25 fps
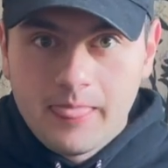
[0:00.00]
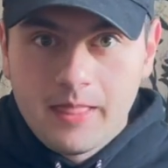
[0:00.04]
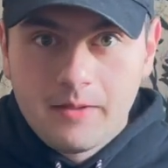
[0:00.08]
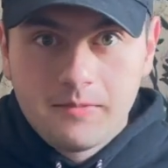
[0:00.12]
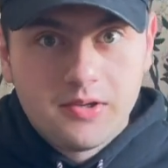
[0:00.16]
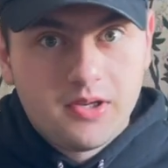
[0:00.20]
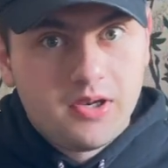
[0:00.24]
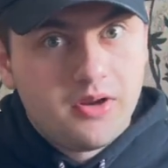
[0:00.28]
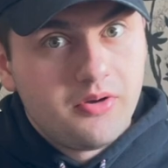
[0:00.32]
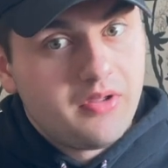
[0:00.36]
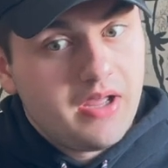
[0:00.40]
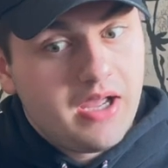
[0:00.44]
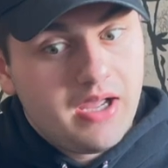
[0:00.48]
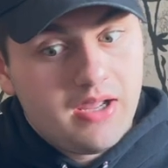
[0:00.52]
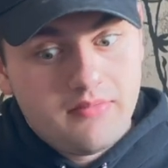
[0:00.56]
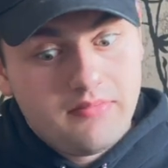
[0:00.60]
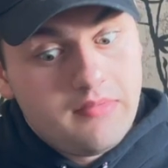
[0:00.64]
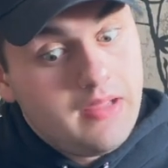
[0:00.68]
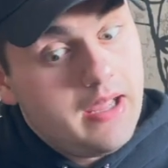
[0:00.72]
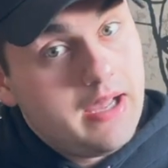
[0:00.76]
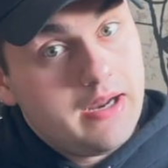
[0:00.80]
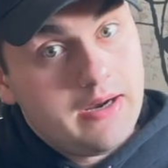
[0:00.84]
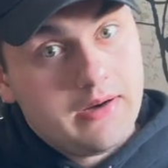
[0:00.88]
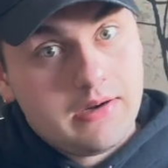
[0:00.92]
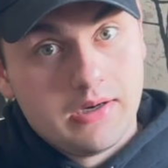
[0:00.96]
You know, that
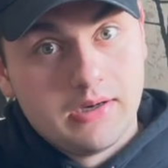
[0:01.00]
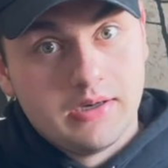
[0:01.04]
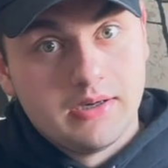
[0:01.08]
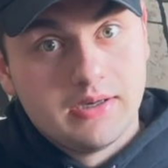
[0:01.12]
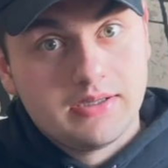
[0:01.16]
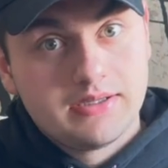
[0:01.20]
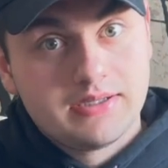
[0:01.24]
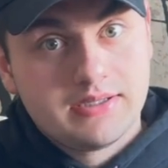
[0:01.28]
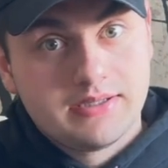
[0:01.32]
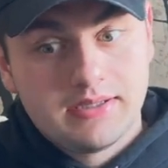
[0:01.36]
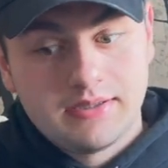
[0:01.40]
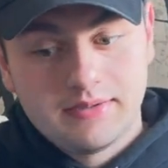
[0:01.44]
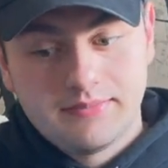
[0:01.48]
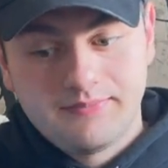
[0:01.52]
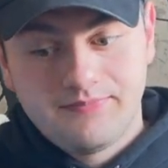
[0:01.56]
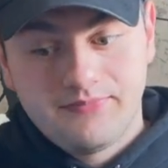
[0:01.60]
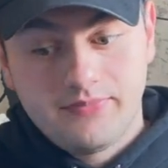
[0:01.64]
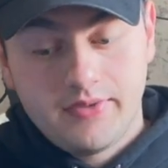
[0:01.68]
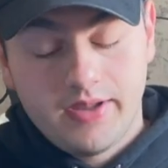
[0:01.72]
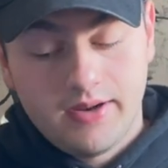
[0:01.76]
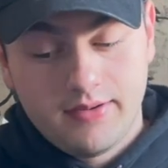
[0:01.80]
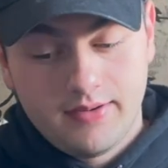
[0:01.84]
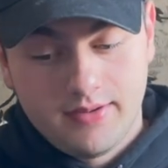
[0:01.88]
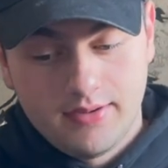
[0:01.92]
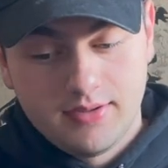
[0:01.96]
hurts.
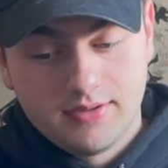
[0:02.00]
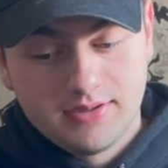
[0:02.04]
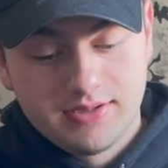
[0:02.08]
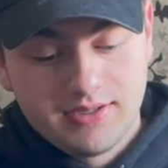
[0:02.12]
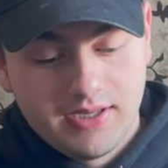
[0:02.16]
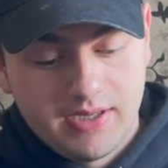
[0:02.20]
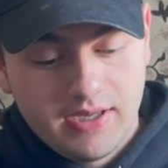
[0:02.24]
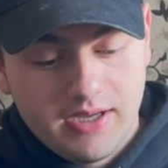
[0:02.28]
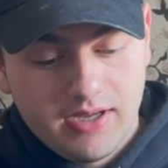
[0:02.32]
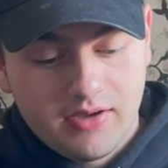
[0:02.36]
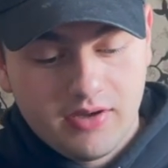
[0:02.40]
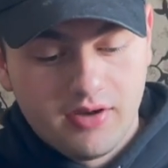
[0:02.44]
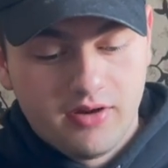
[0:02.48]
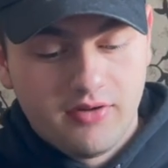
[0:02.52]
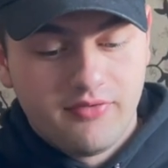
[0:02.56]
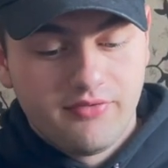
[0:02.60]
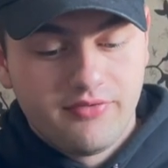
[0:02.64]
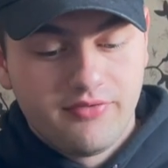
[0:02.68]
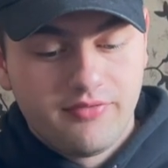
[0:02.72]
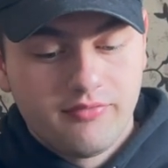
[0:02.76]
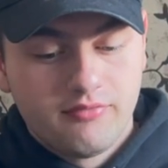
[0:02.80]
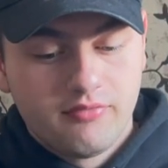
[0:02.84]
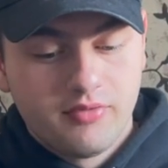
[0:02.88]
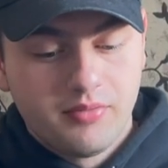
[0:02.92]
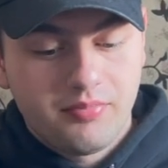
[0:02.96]
That hurts. Like, I could have
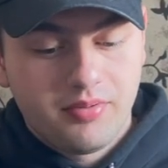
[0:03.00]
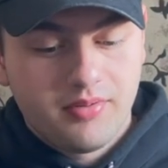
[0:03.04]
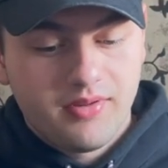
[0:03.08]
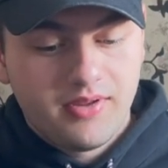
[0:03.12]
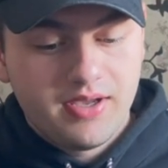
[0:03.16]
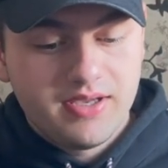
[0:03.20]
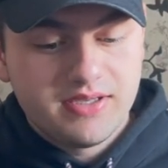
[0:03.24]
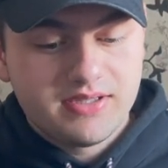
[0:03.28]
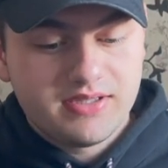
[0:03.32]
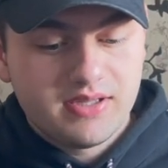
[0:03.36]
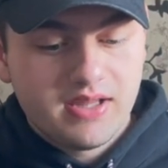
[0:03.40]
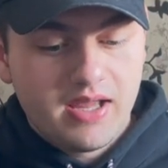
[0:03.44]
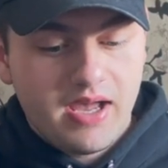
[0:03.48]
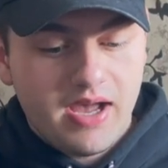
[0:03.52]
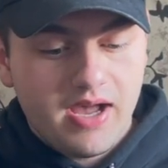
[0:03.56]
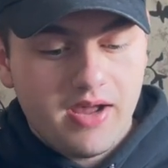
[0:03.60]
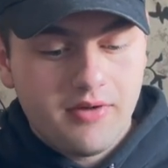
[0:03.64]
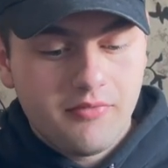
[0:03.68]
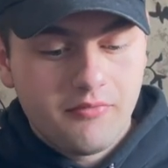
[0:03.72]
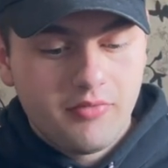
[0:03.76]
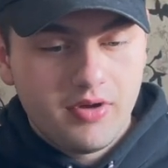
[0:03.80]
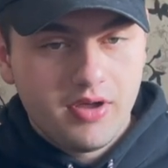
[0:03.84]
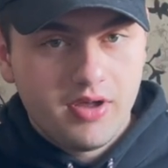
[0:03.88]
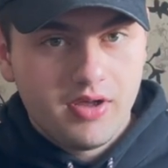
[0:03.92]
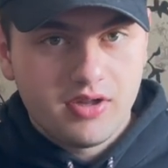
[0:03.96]
replaced that
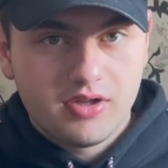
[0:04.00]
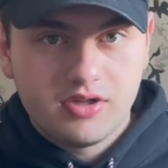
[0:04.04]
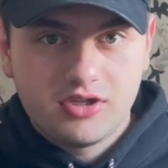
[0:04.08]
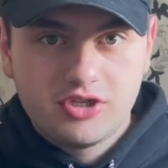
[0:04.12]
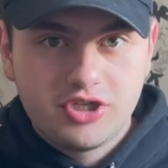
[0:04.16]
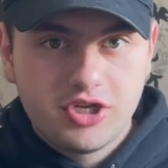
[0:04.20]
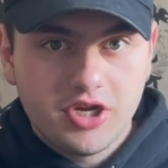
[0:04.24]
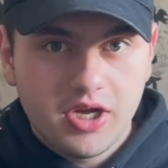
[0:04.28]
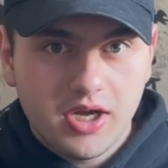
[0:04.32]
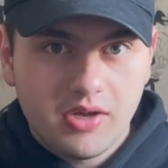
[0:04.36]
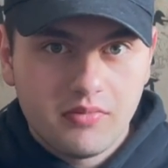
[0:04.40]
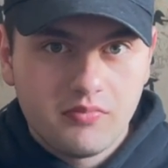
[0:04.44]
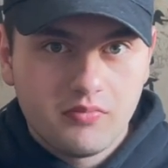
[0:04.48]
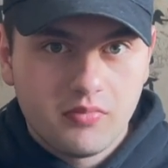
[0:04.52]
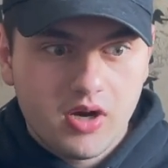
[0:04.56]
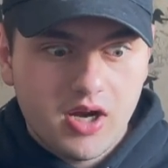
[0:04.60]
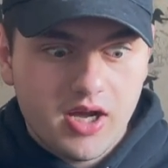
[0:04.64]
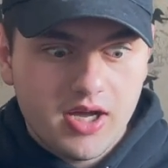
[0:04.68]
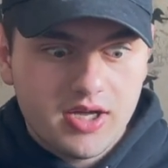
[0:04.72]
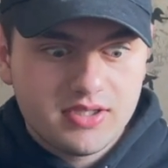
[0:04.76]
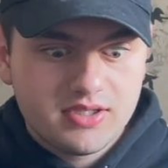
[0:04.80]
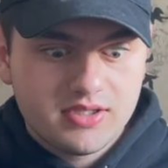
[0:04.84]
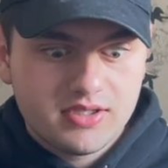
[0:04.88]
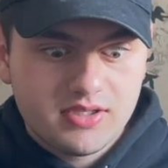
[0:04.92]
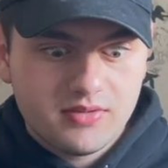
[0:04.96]
with chicken
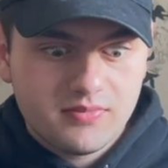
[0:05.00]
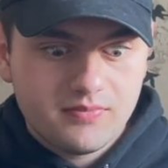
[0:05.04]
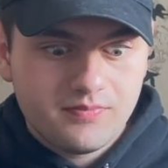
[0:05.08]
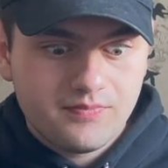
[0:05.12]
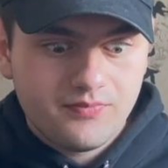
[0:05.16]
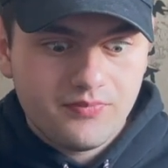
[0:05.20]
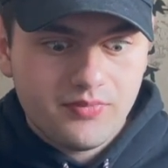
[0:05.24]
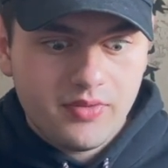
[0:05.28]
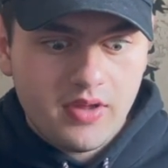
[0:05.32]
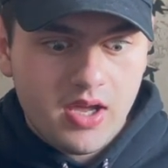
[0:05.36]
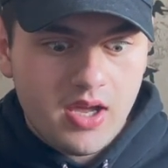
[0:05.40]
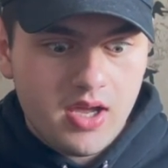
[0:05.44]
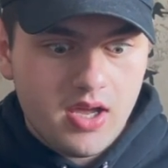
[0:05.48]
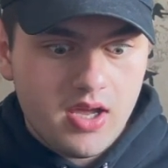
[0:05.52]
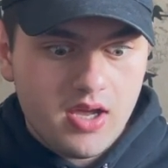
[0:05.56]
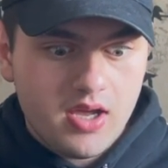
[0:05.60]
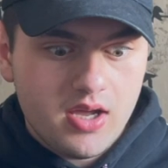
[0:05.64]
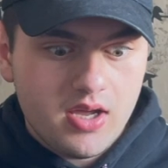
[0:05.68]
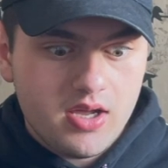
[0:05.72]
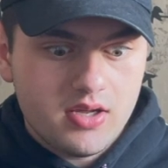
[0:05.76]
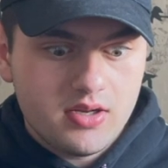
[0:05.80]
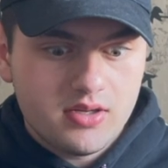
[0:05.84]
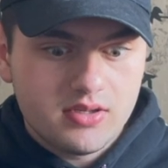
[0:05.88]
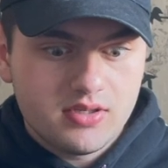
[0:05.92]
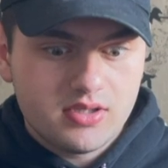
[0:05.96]
breast
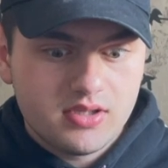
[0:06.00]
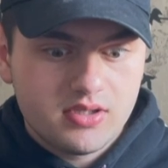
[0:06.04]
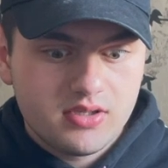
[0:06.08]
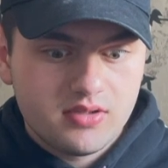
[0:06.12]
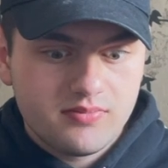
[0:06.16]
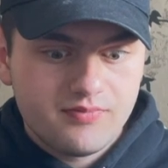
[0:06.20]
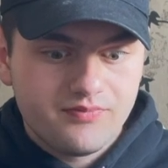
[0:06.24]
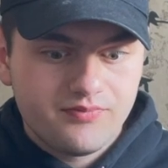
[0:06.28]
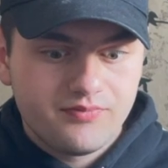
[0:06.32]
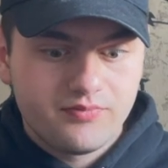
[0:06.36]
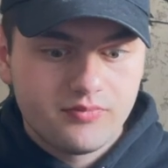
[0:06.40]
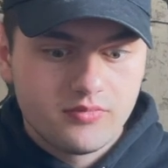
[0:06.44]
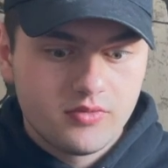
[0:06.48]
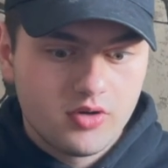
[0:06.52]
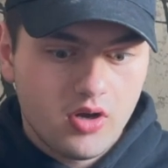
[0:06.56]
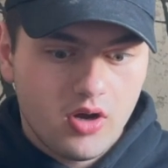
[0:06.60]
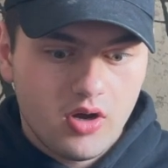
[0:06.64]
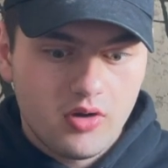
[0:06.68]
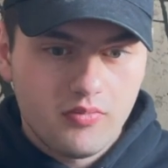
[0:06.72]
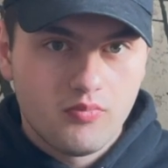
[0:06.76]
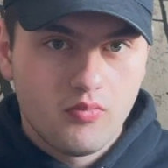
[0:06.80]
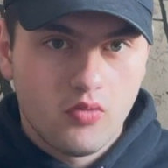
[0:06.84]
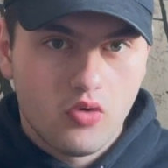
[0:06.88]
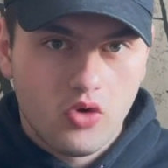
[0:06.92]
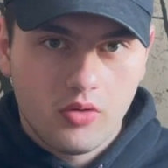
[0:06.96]
and
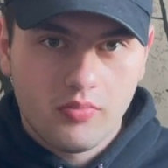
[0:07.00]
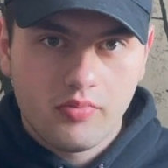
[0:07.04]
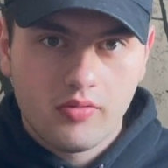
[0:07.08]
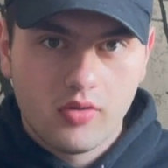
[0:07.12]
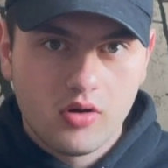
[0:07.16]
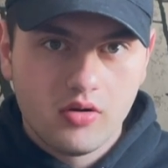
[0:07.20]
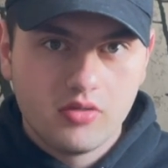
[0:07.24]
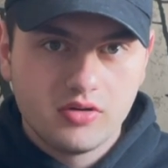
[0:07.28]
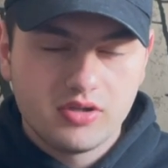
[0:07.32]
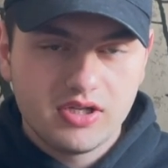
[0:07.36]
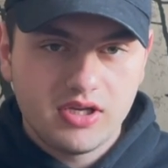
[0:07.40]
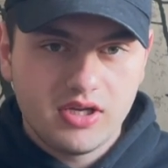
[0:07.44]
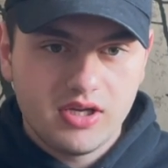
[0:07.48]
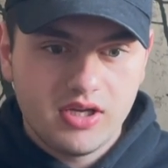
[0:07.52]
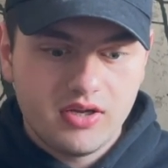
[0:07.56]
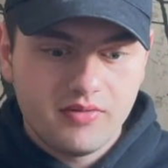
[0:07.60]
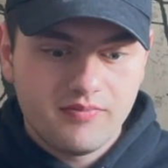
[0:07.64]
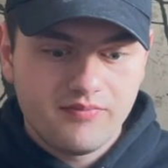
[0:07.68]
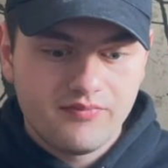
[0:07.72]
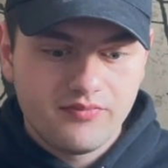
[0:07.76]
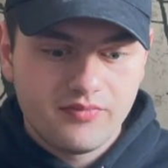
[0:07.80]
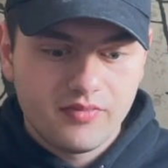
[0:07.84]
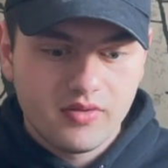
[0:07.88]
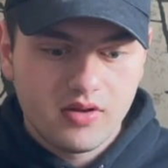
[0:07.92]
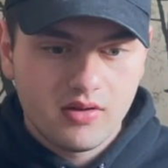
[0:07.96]
gotten more protein,
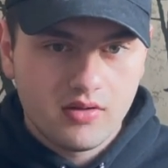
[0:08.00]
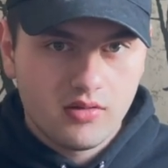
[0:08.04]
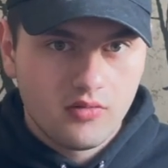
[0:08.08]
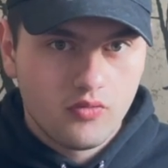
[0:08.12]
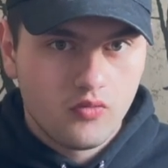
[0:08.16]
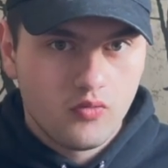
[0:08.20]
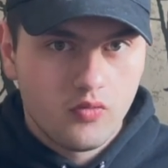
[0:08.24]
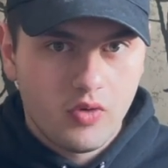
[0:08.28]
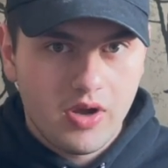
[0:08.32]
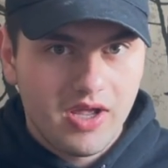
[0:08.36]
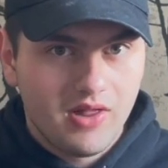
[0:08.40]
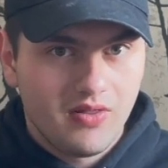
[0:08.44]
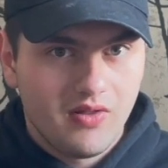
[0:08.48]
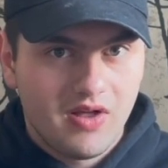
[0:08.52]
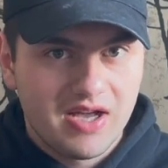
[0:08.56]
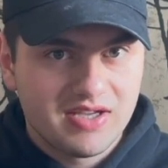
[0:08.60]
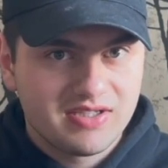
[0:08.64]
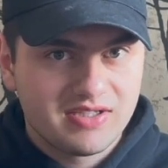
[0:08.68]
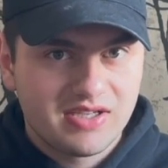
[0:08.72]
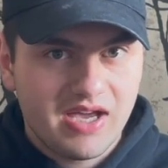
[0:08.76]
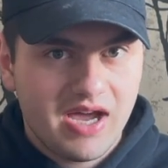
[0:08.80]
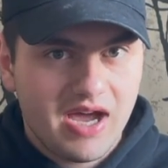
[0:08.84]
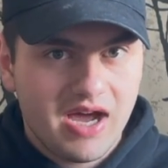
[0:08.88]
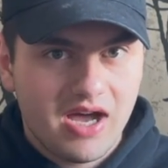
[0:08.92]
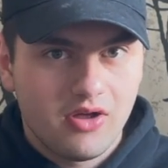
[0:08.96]
way less
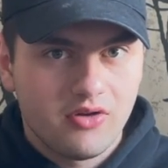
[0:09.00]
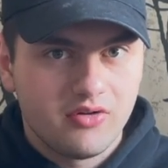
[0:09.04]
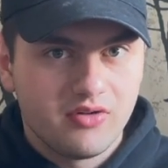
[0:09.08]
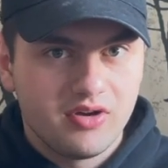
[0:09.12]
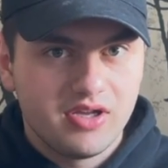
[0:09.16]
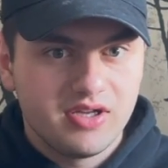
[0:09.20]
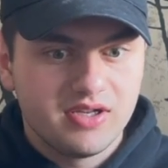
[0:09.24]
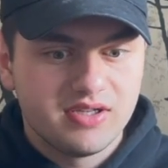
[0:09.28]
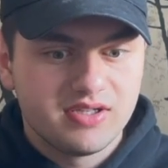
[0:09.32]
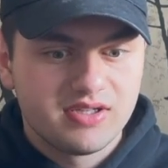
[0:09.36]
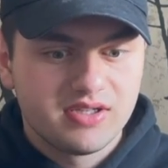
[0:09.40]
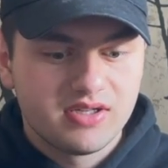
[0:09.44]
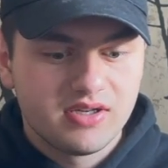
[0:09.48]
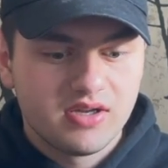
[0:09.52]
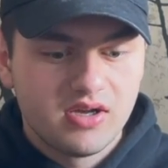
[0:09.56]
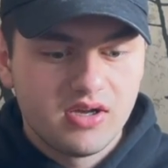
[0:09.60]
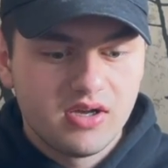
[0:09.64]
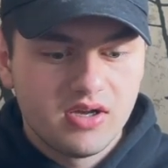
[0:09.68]
calories.